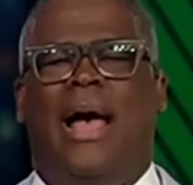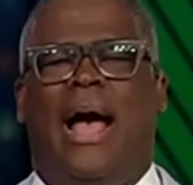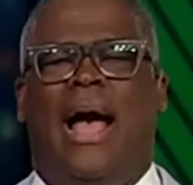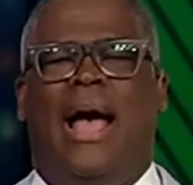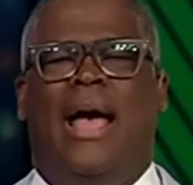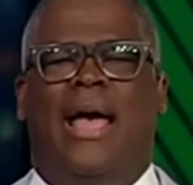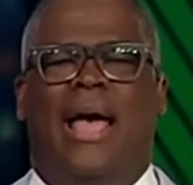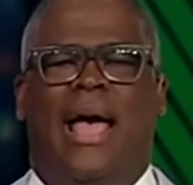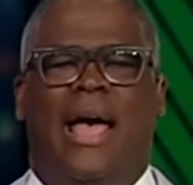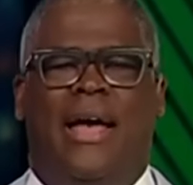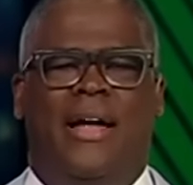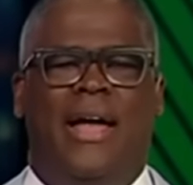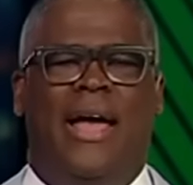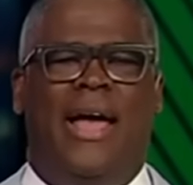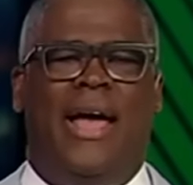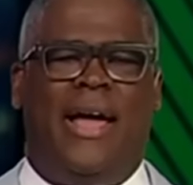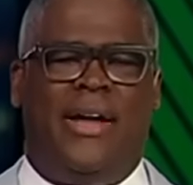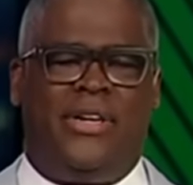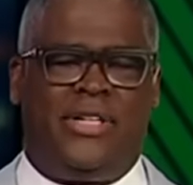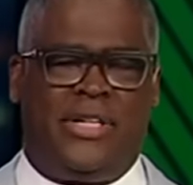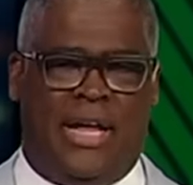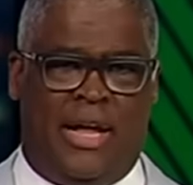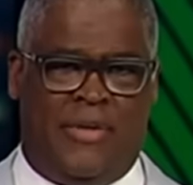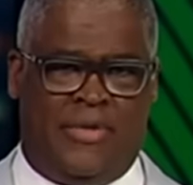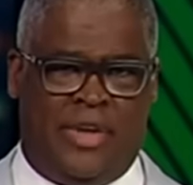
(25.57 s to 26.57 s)
I, ha- I
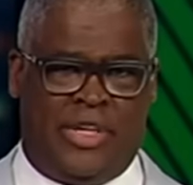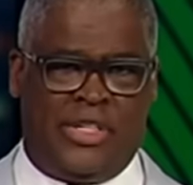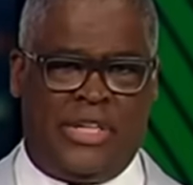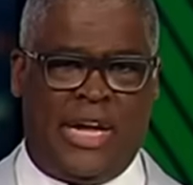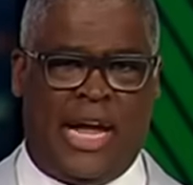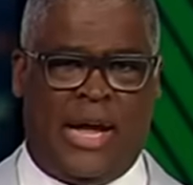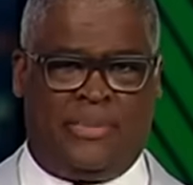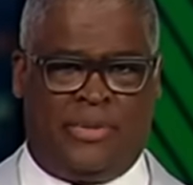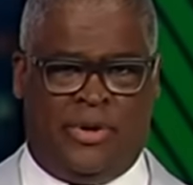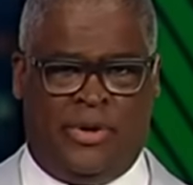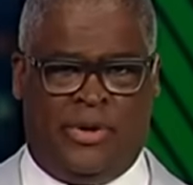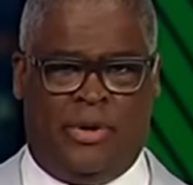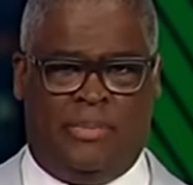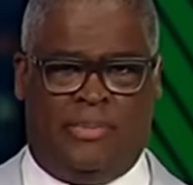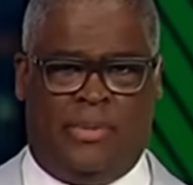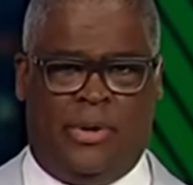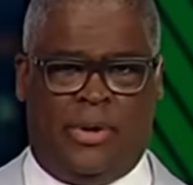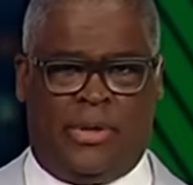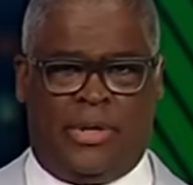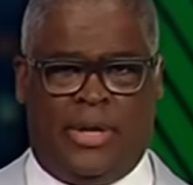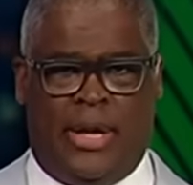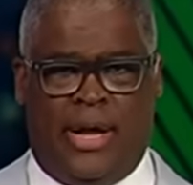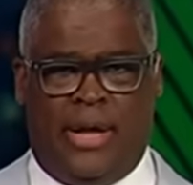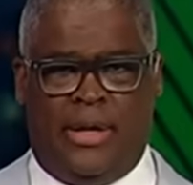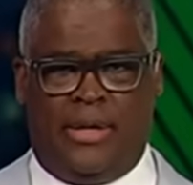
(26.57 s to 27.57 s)
actually have a chapter in the
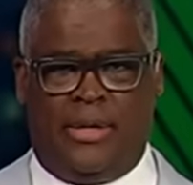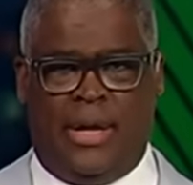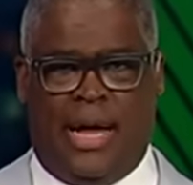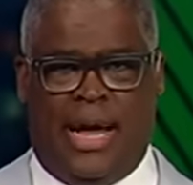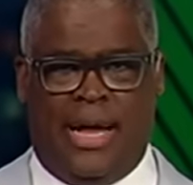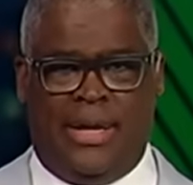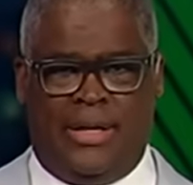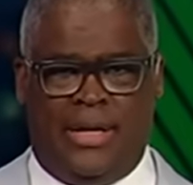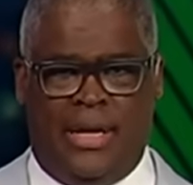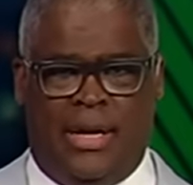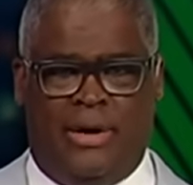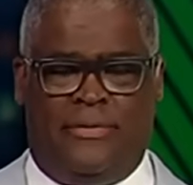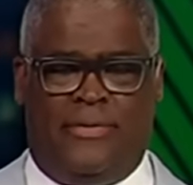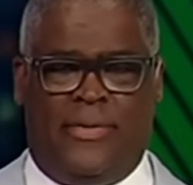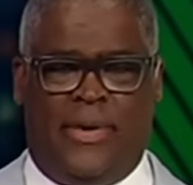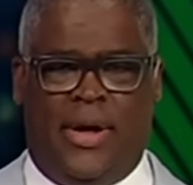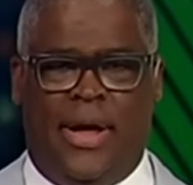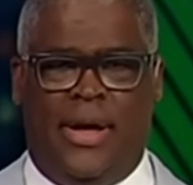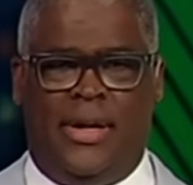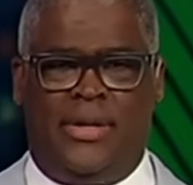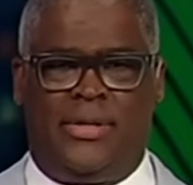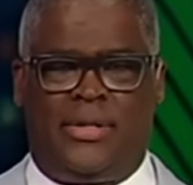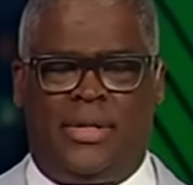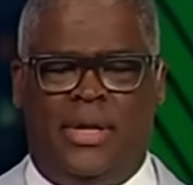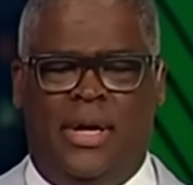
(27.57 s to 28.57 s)
book that
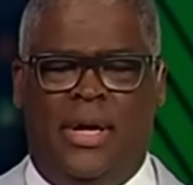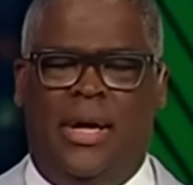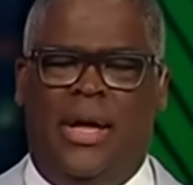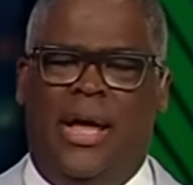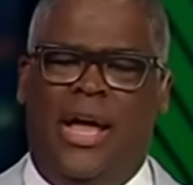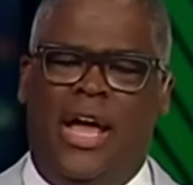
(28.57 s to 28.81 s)
identifies